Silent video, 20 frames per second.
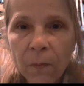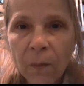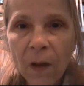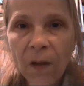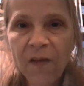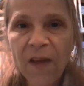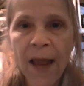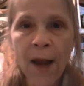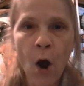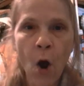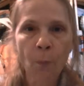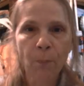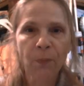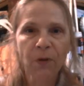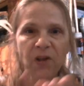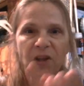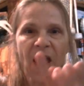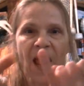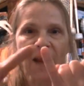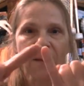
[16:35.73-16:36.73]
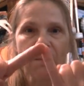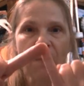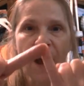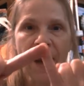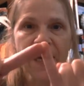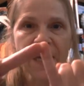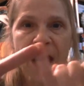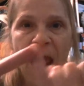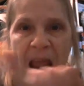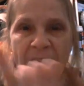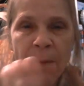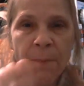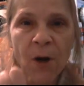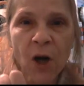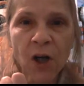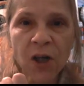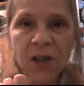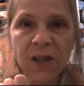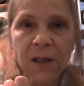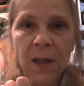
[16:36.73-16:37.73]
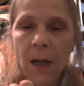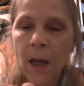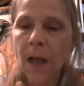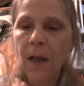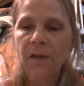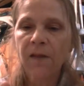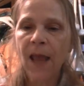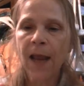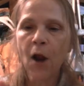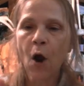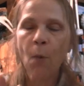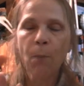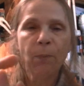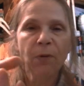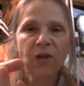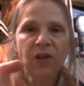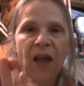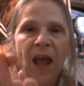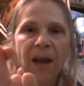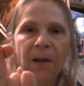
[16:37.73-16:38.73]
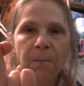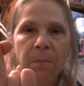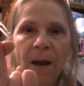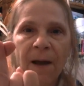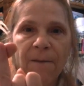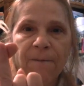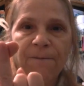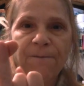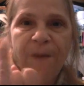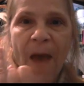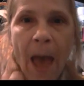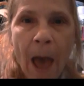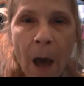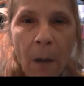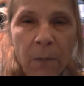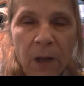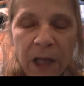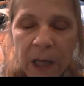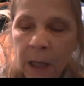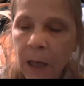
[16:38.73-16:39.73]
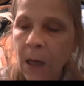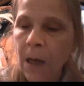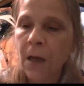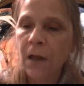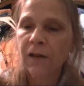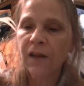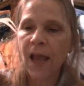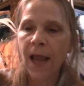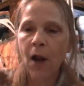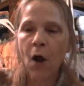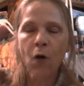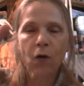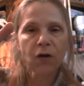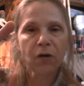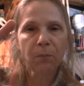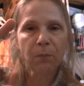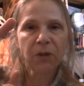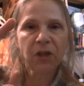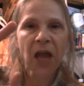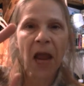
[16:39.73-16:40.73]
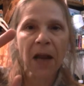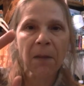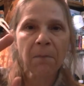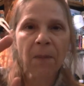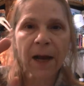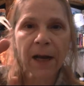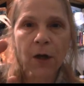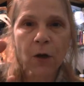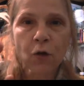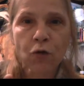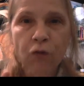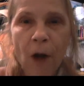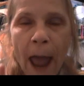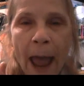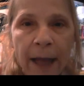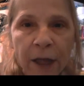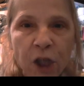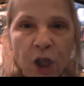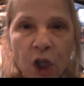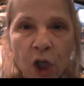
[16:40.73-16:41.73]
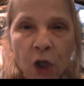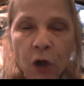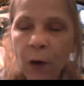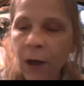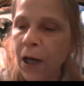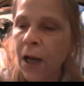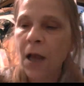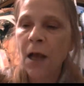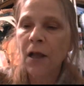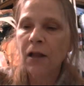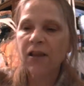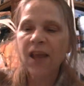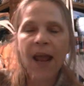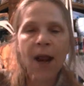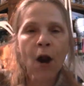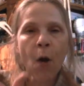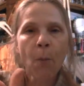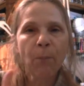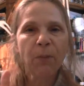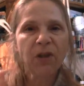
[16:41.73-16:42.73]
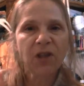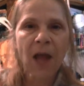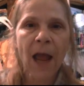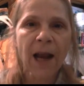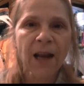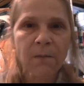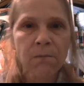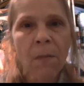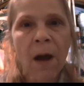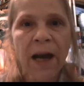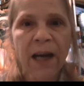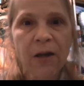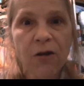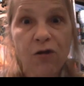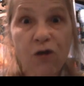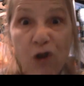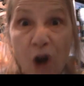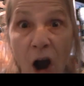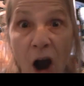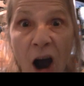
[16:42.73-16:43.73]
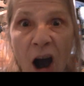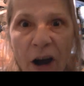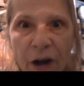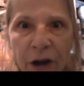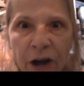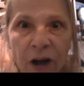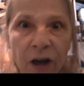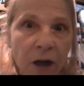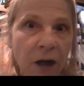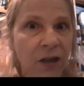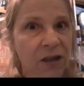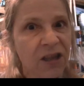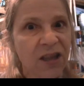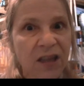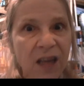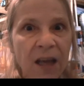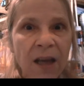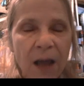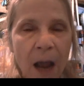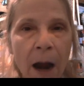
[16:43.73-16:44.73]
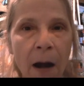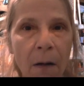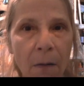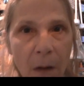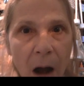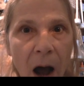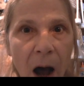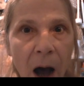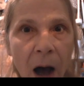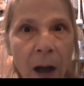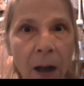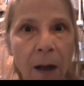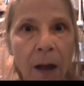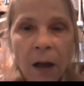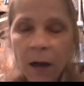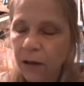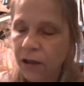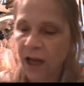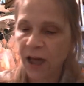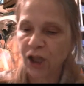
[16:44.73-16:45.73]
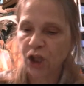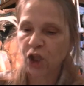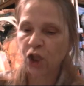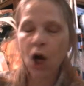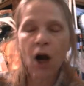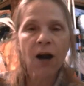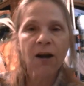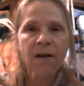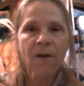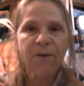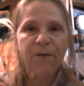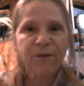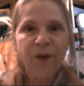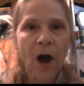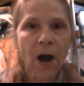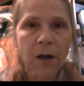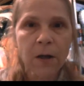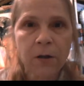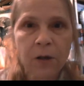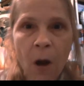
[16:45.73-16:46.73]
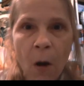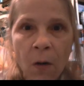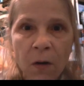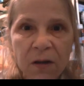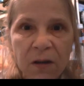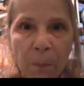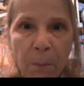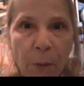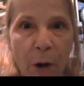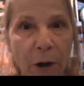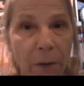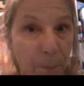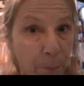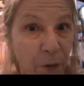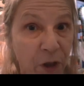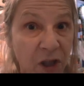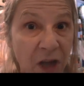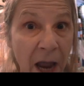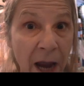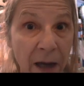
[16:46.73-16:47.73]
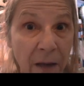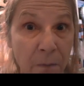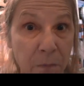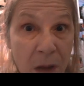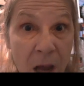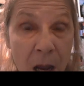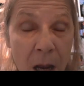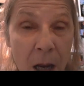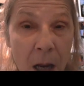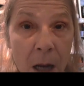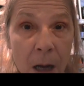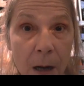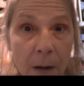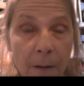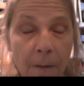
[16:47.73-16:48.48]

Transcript: They don't protect my neighbors. They don't protect my family. They don't protect my grandchildren. They don't protect my daughter, Sierra. They sure in the fuck don't protect me.